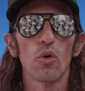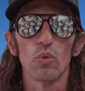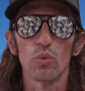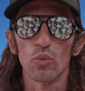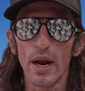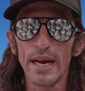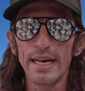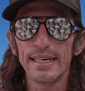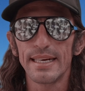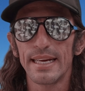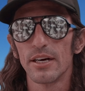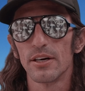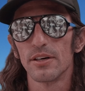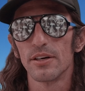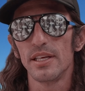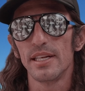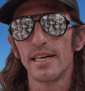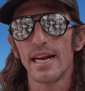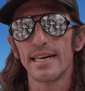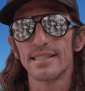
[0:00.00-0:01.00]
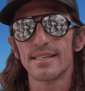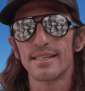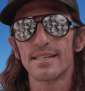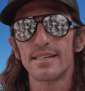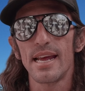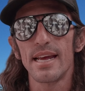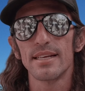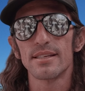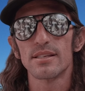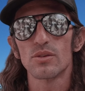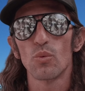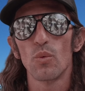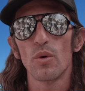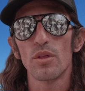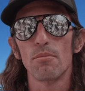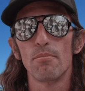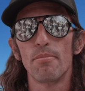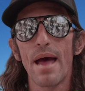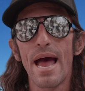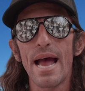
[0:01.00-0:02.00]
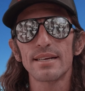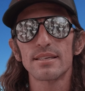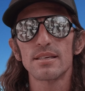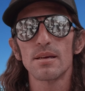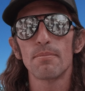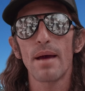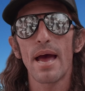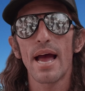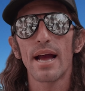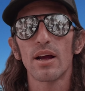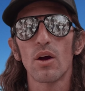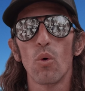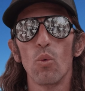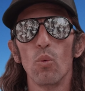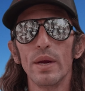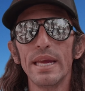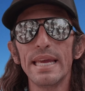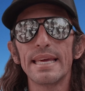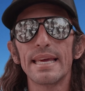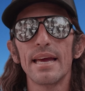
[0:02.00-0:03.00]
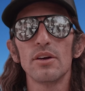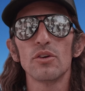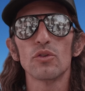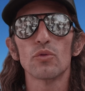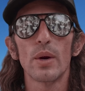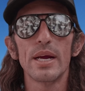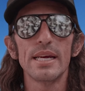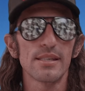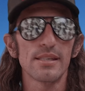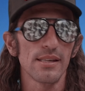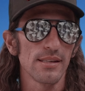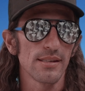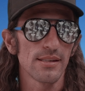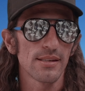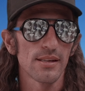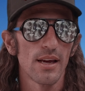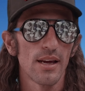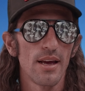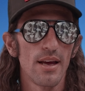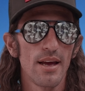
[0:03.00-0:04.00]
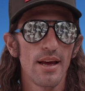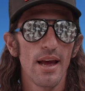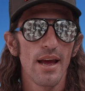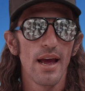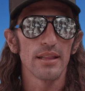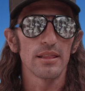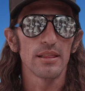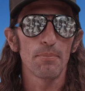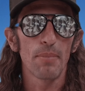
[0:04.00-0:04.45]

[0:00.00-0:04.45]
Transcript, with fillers: right here in the United States with back to back weekend races at the